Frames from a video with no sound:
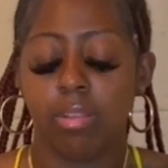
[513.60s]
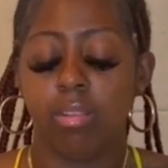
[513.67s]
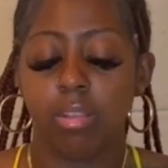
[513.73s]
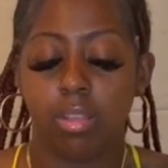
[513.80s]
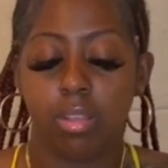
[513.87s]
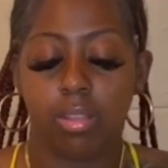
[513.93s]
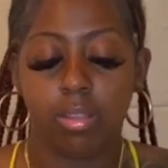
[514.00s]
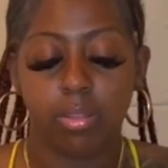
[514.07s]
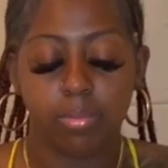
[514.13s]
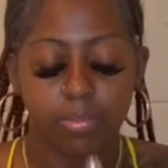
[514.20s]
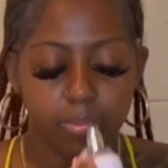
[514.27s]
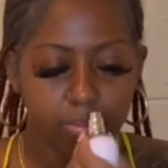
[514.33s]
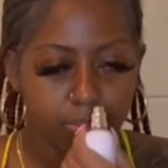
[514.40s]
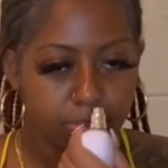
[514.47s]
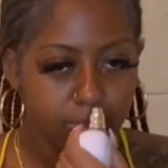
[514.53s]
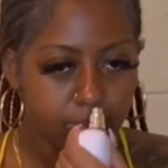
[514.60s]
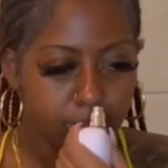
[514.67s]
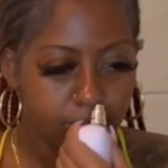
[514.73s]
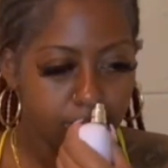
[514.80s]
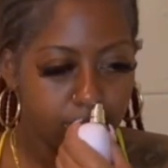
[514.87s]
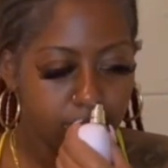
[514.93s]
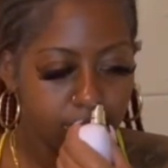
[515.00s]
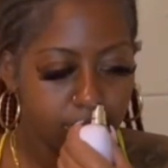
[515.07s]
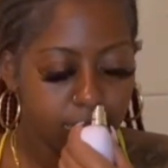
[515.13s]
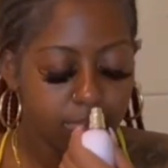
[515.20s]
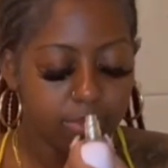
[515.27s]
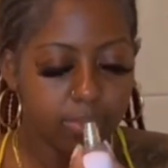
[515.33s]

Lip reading: (no one is talking)